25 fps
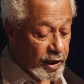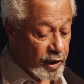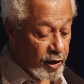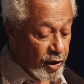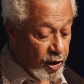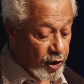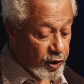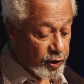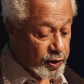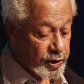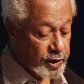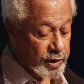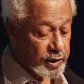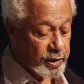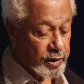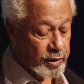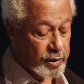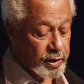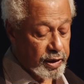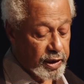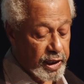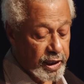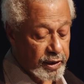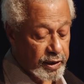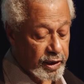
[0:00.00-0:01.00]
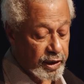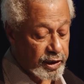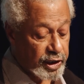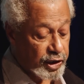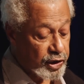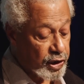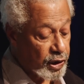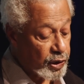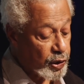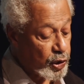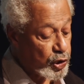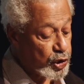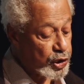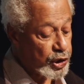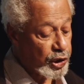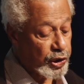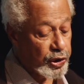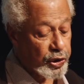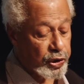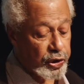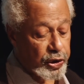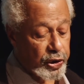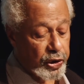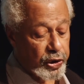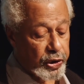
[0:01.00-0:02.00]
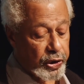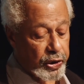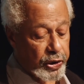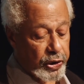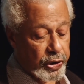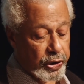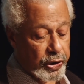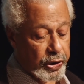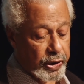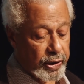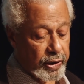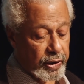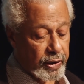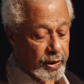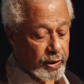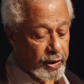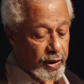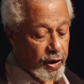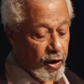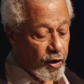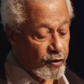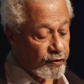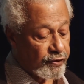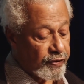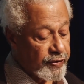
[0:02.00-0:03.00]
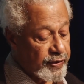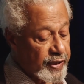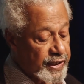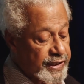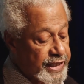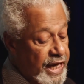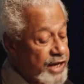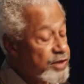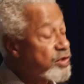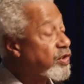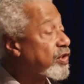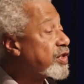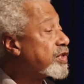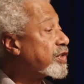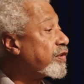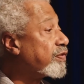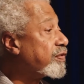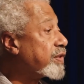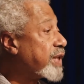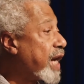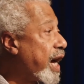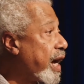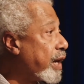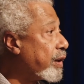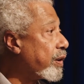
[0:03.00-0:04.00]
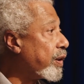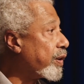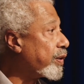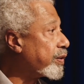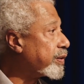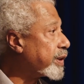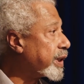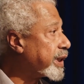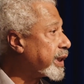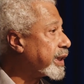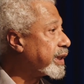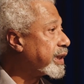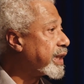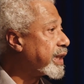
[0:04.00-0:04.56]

the loss and the dissolution of the centuries of dialogue that